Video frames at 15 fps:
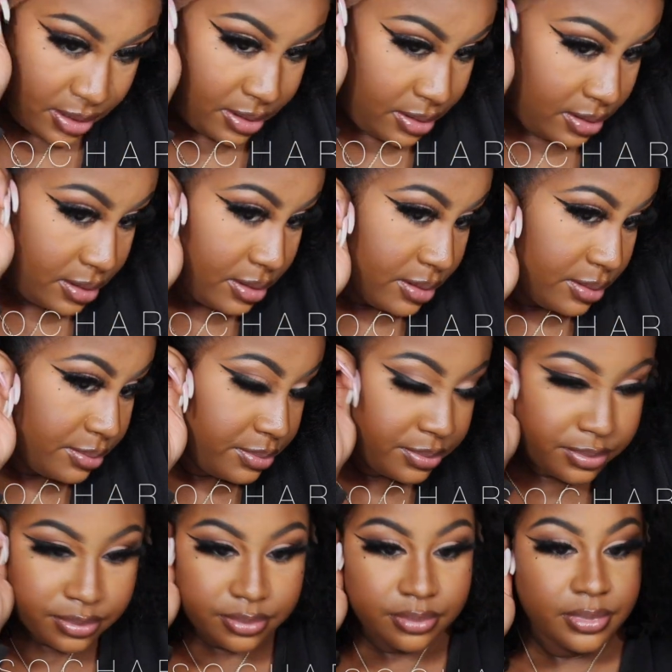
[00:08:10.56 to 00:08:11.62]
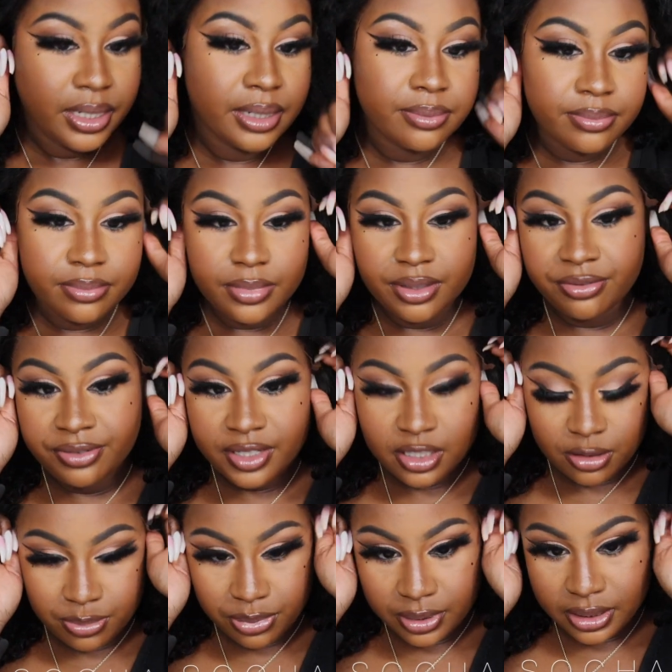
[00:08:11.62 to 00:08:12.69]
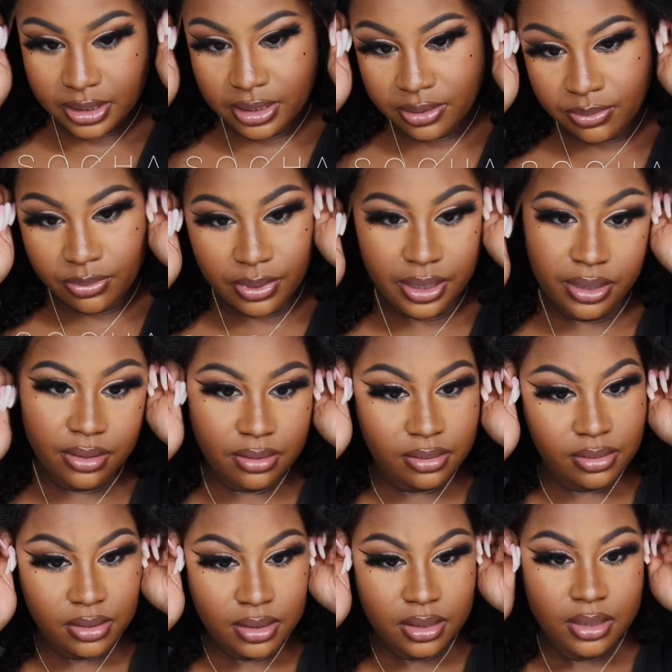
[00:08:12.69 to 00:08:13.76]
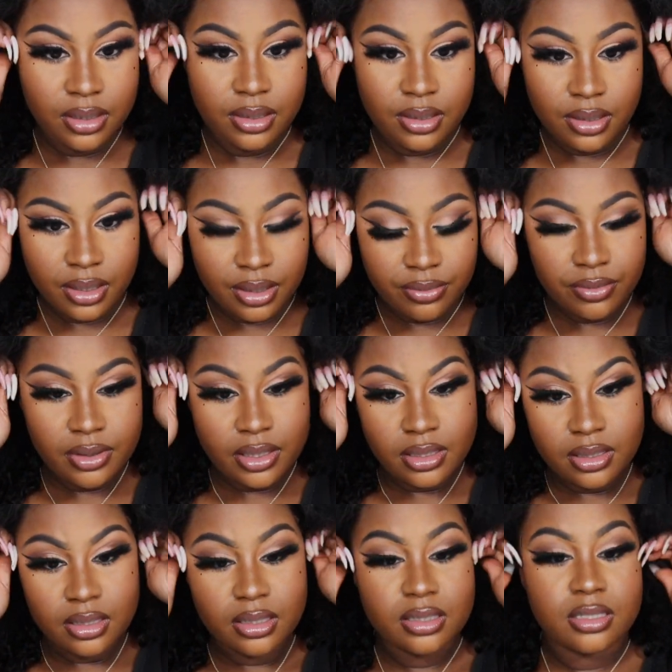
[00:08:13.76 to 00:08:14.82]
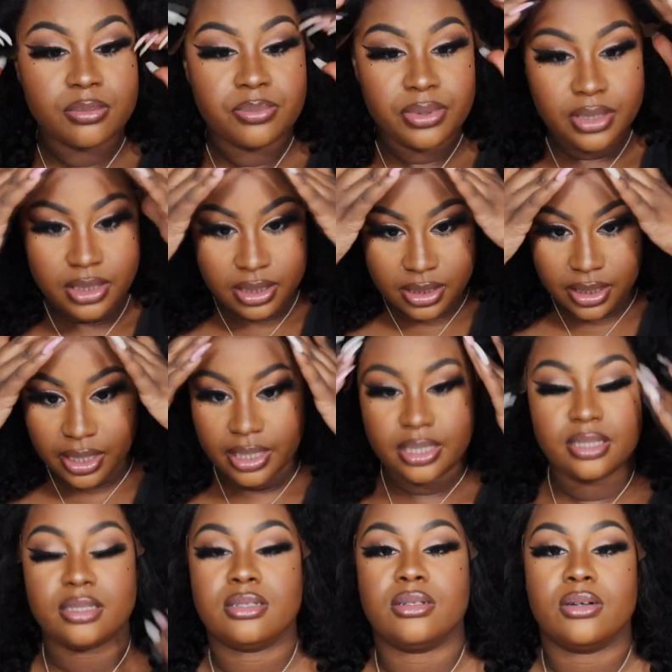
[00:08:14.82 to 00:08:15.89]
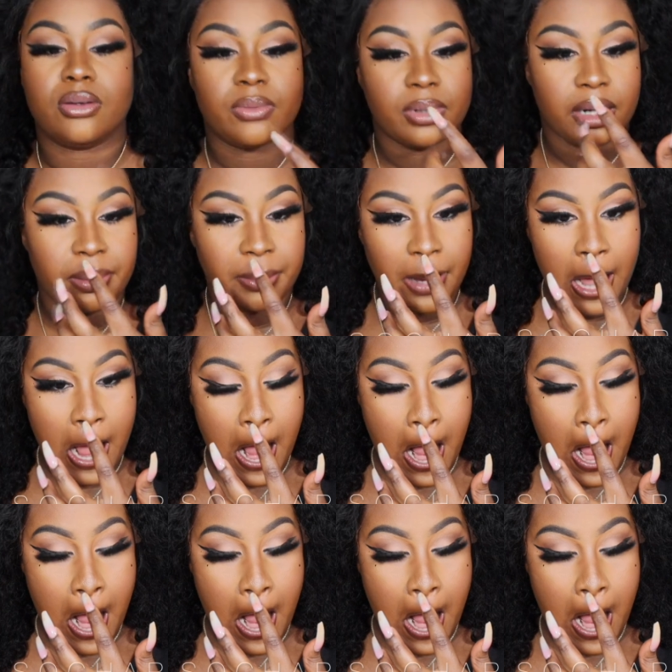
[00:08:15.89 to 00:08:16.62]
Um, yeah, it fits pretty well. Everything looks pretty nice. So what I'm